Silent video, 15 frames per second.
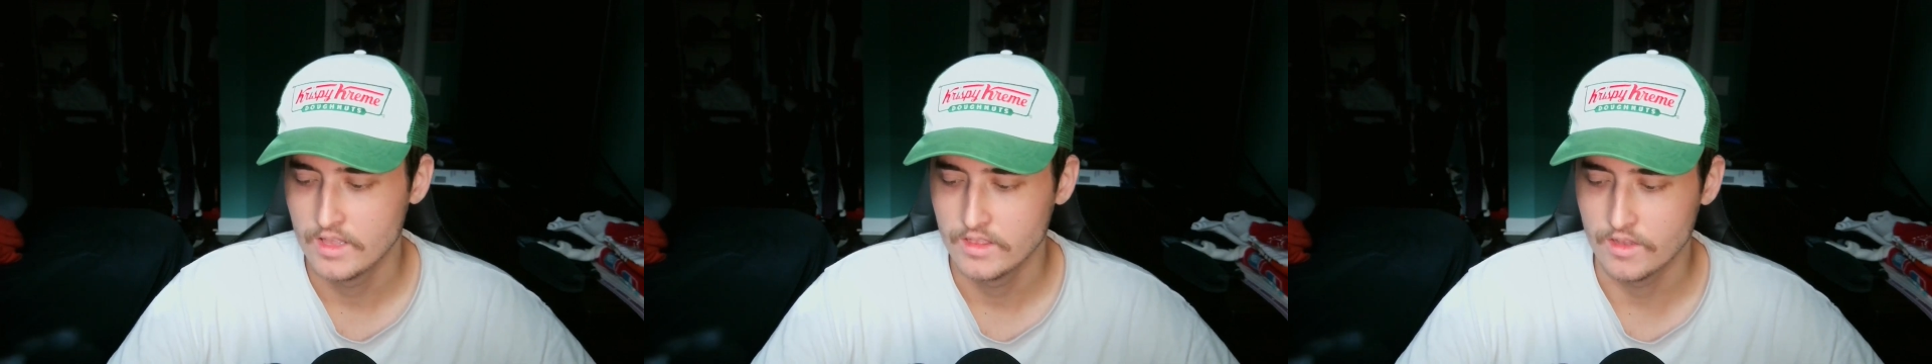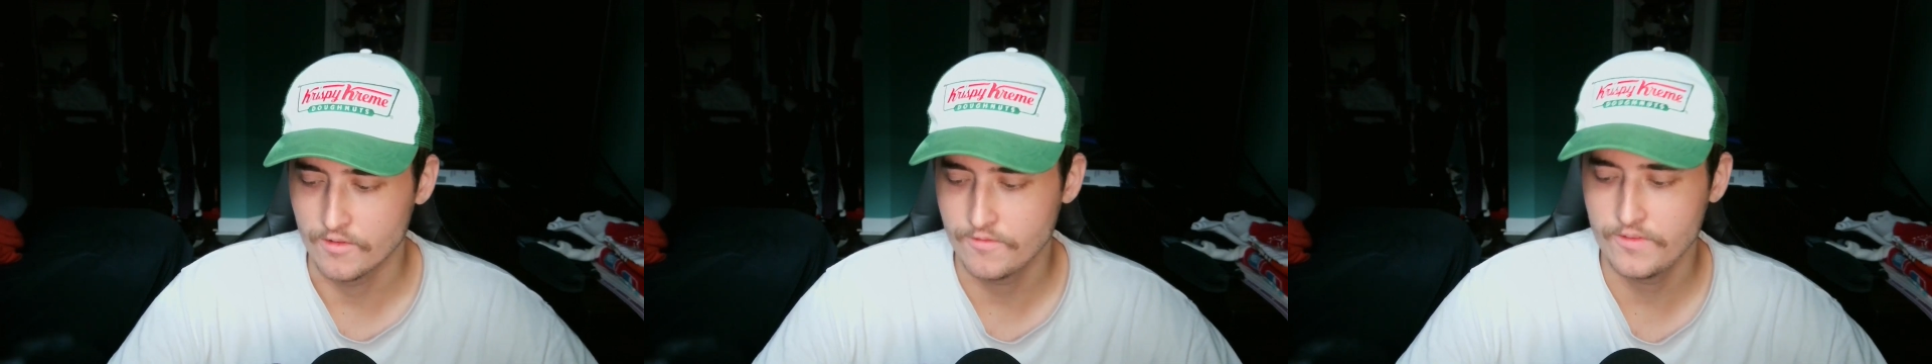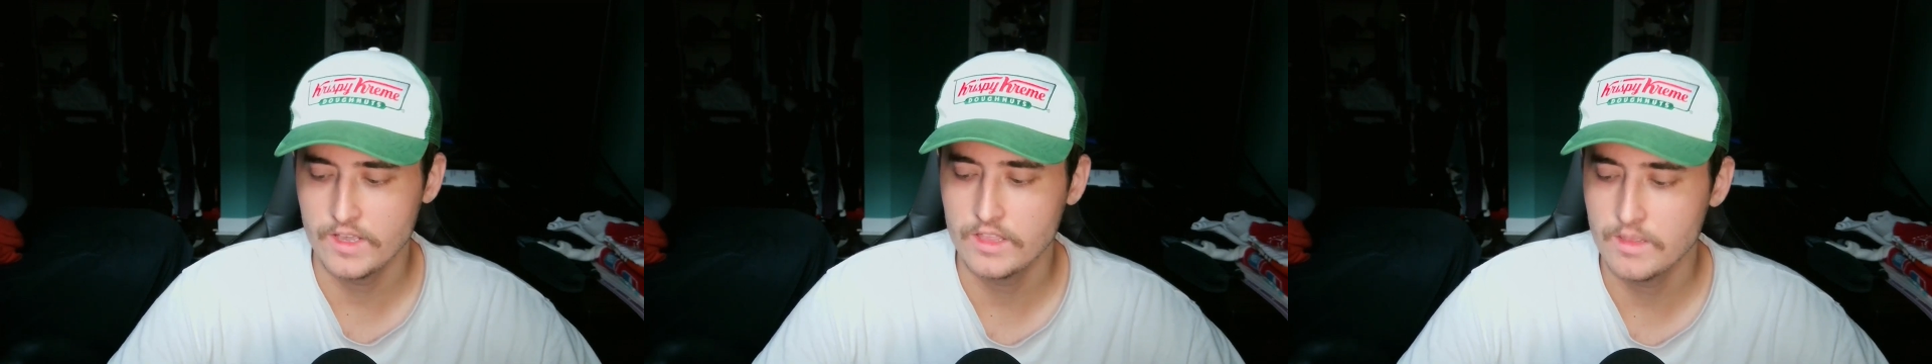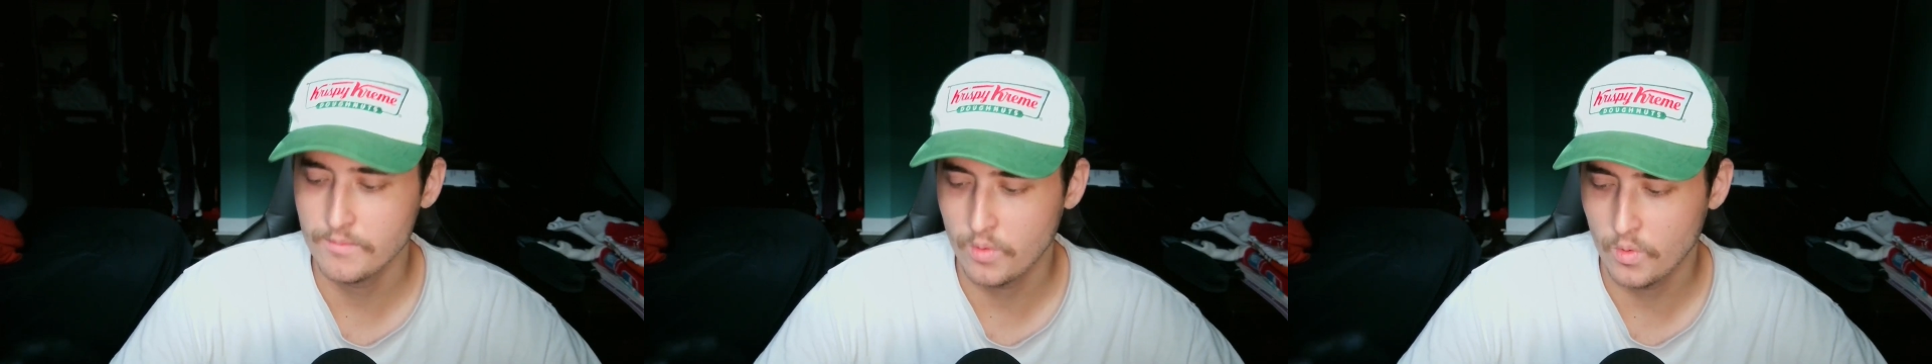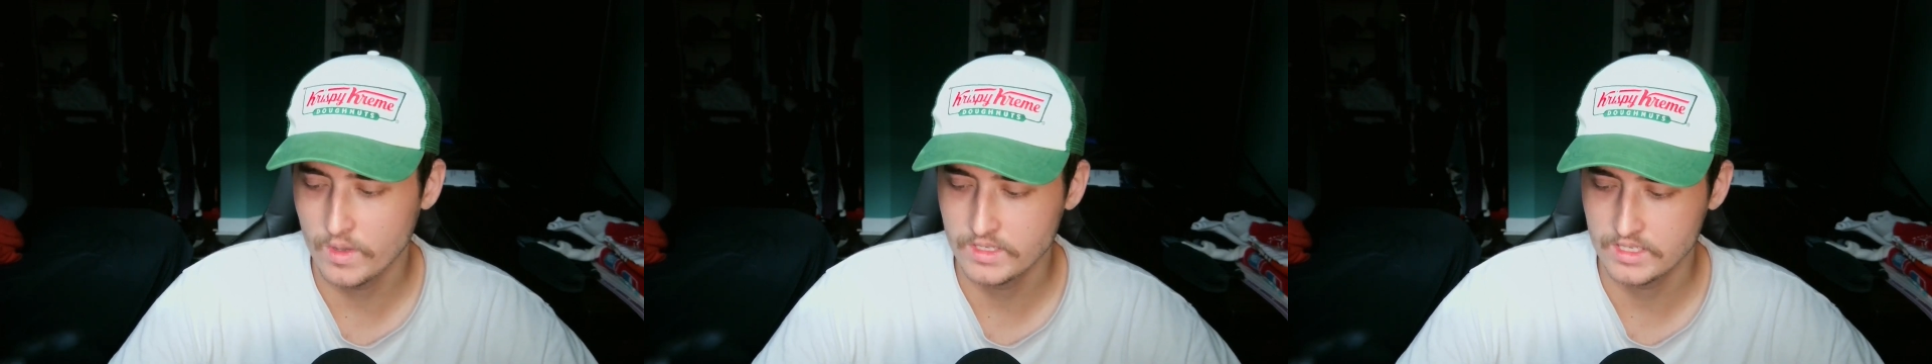They're 5th in
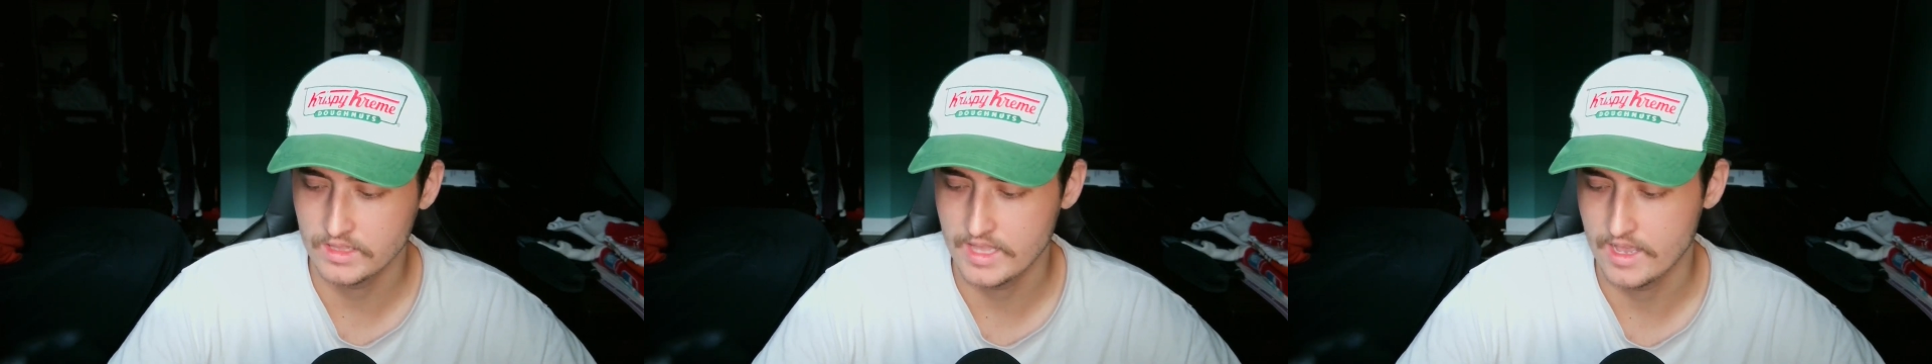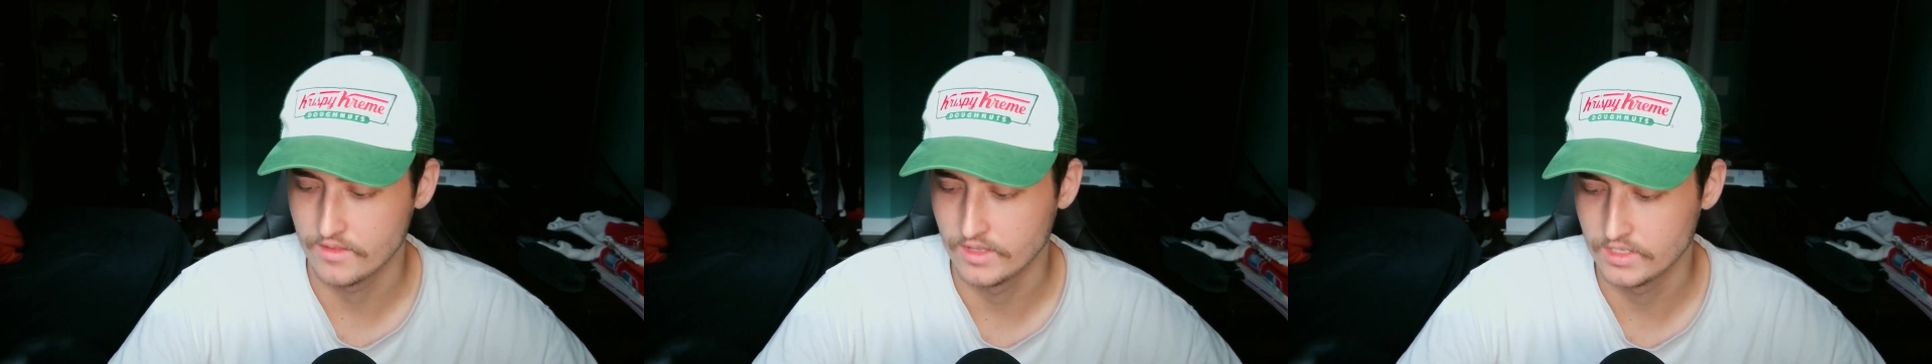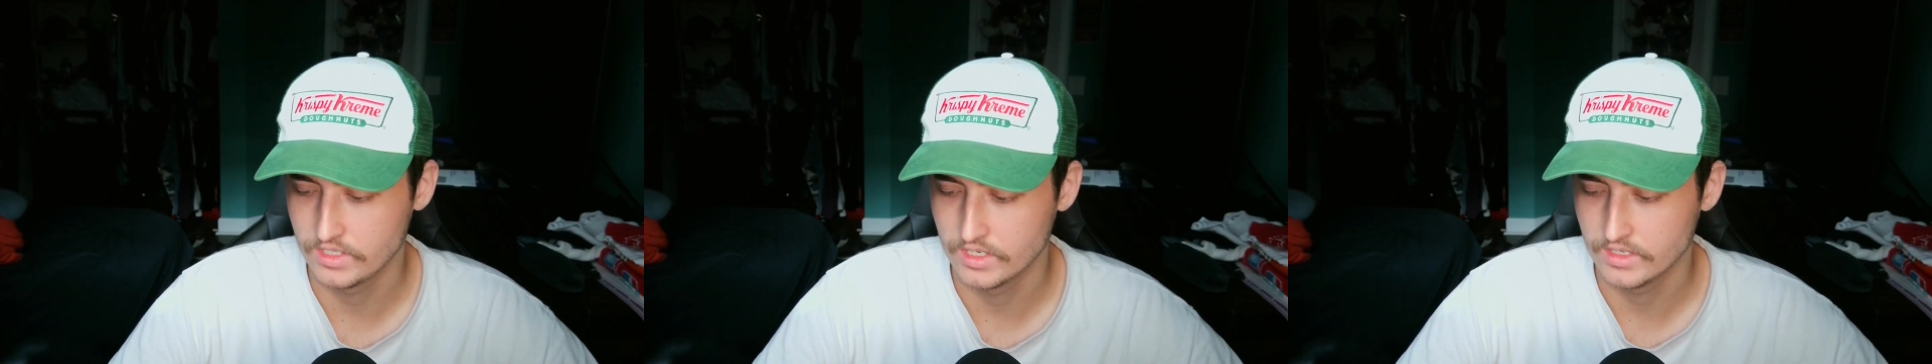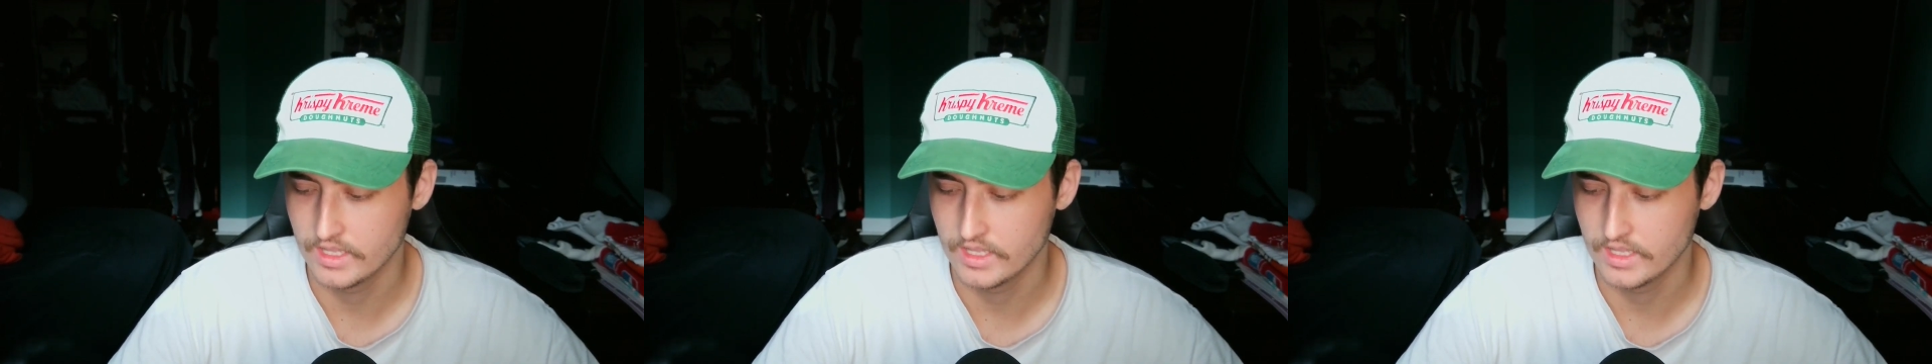points allowed this year.